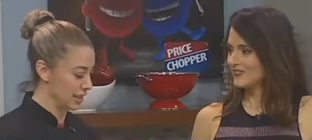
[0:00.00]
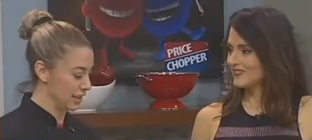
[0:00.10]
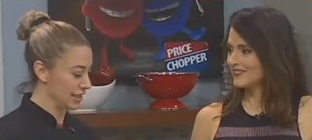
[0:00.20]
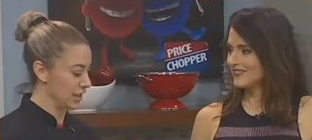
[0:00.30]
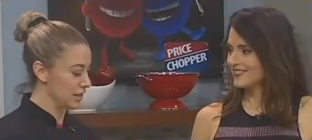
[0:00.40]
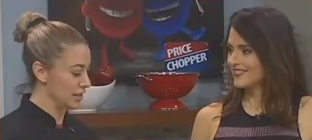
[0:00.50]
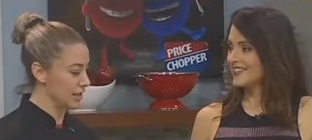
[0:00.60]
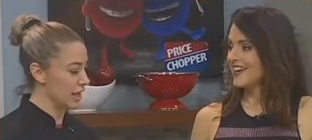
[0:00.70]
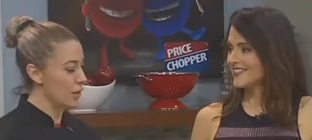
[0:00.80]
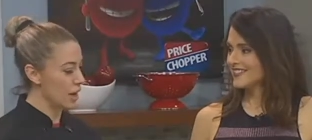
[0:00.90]
Speaker 1: City Slickers
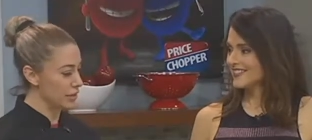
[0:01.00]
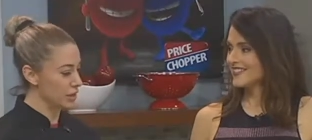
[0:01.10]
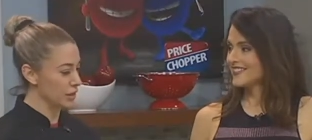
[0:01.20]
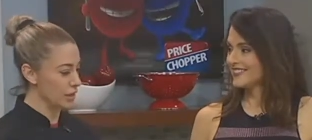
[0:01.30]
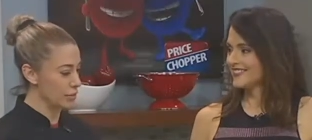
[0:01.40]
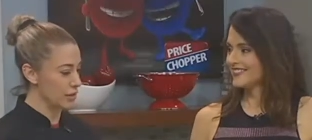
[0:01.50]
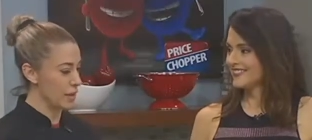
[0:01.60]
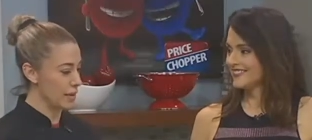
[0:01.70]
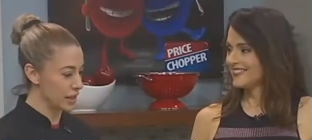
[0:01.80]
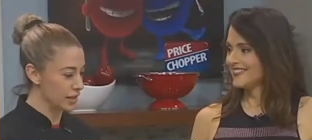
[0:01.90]
and thought, yes. wow, that was a great movie.
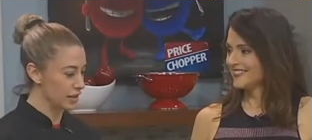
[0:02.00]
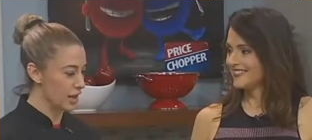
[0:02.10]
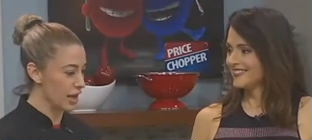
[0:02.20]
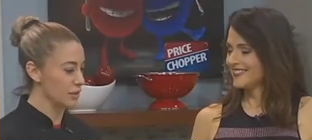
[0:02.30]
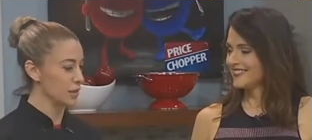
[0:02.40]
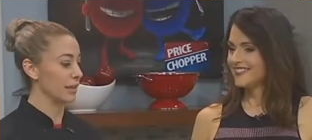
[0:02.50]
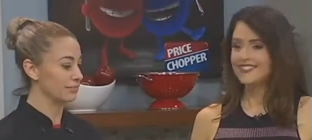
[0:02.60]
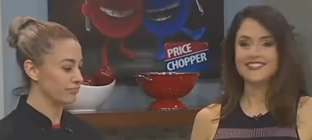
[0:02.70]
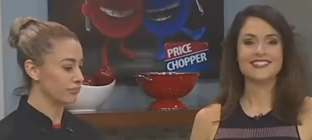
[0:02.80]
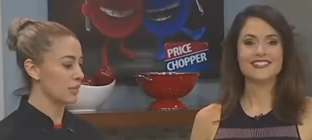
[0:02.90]
My parents saw it and were
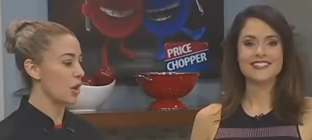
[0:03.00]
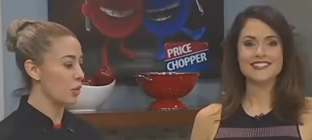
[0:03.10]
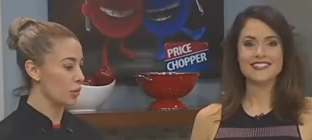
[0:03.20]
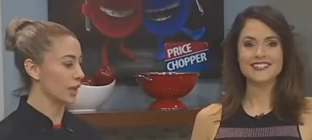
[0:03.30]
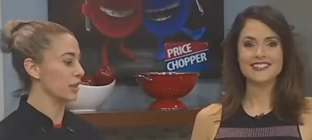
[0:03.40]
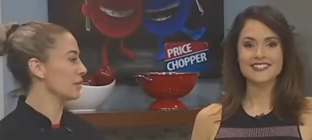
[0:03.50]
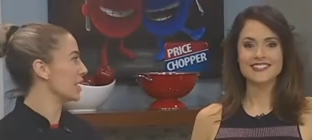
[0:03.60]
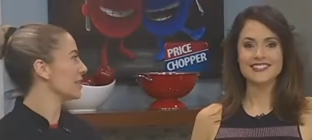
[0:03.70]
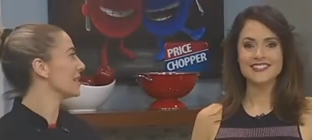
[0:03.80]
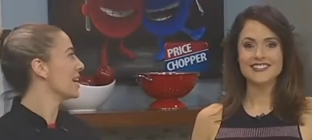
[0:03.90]
like, we're going to do
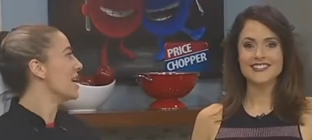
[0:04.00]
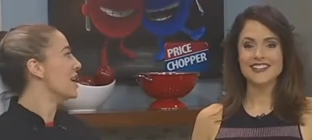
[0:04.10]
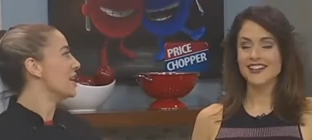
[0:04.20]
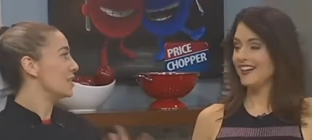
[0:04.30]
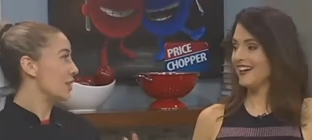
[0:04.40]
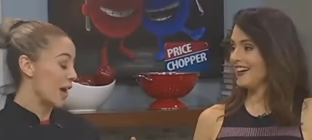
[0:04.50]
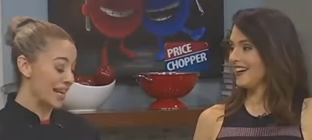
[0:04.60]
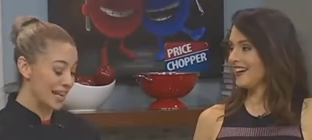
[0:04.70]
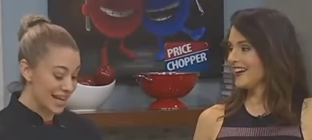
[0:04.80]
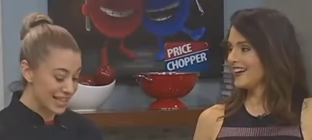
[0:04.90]
this. So I,